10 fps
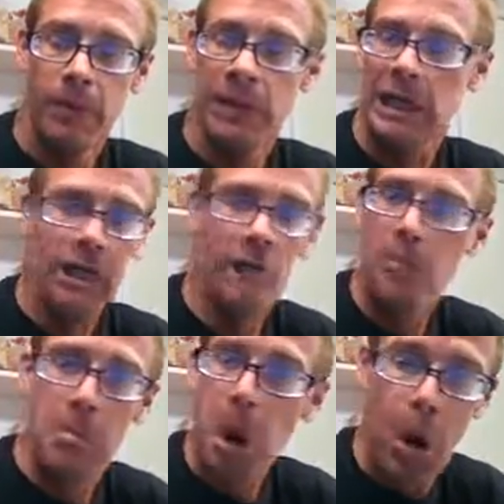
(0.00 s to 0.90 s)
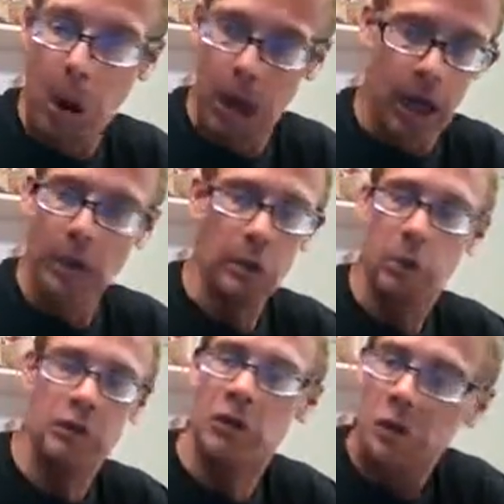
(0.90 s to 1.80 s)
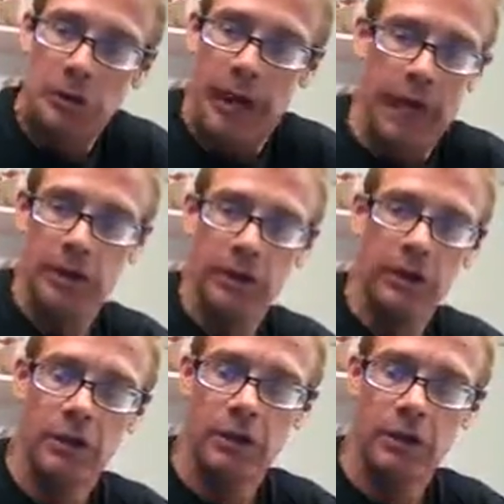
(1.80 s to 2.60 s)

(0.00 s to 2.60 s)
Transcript: What kind of a moron would do that?